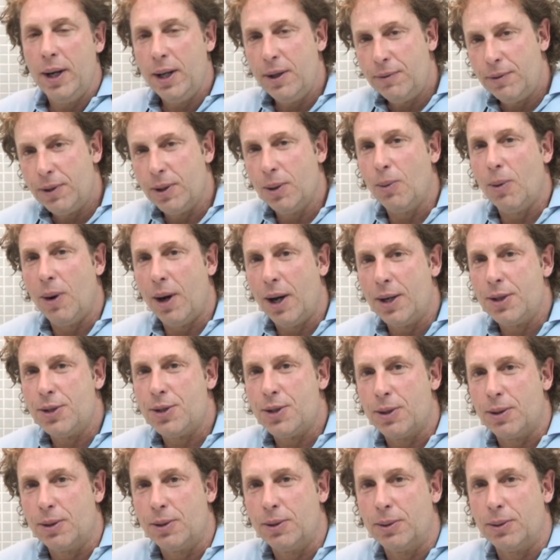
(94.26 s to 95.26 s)
if you want
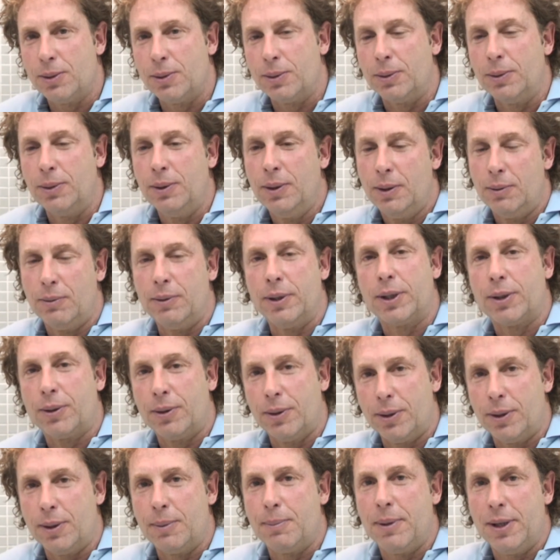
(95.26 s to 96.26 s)
to
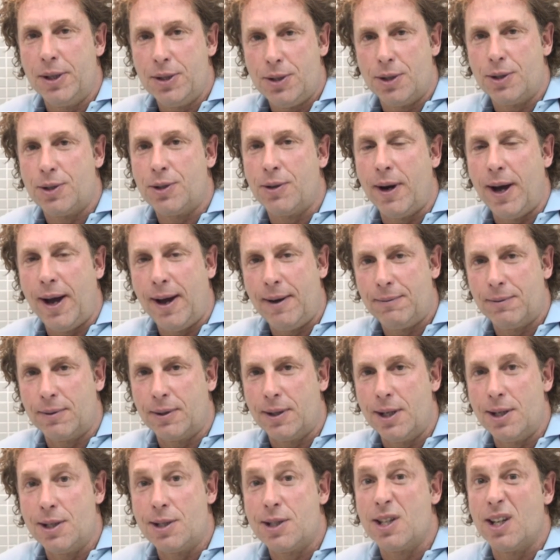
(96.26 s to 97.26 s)
recruit a bunch of
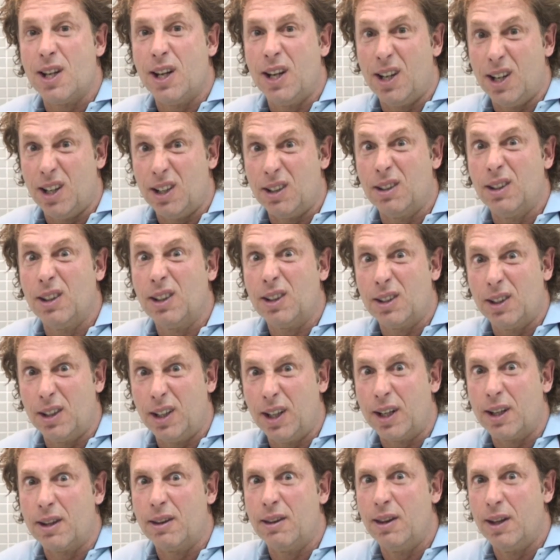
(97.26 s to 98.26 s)
triathletes and it looked
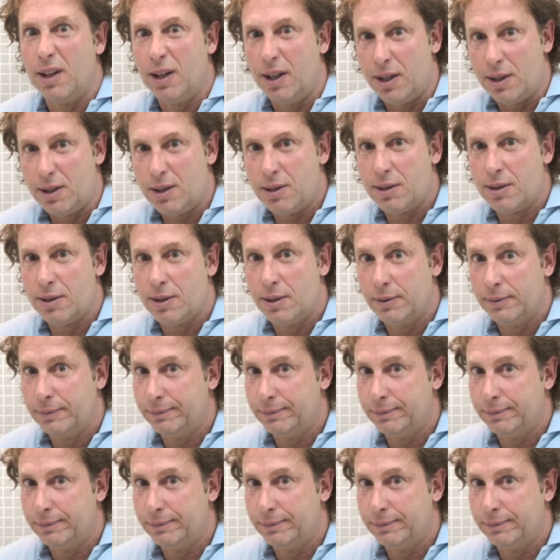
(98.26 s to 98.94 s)
like this?